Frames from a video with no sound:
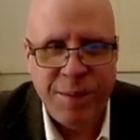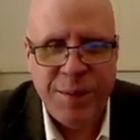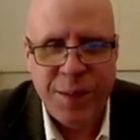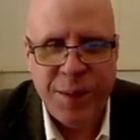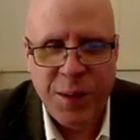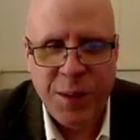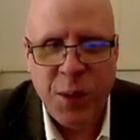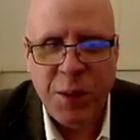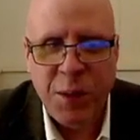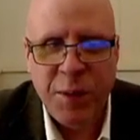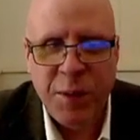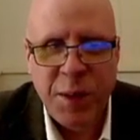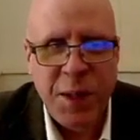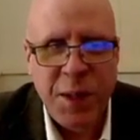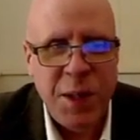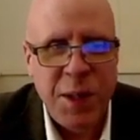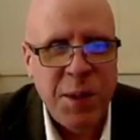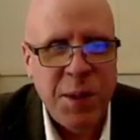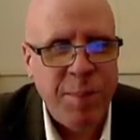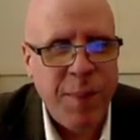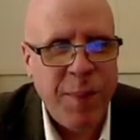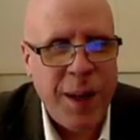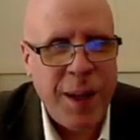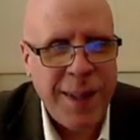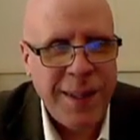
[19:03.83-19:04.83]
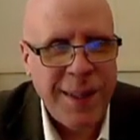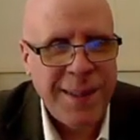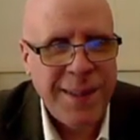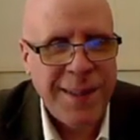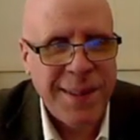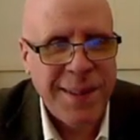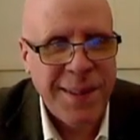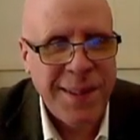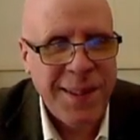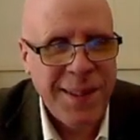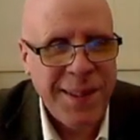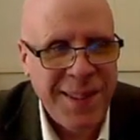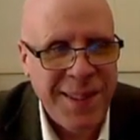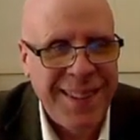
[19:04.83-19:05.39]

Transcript: look for these boxes.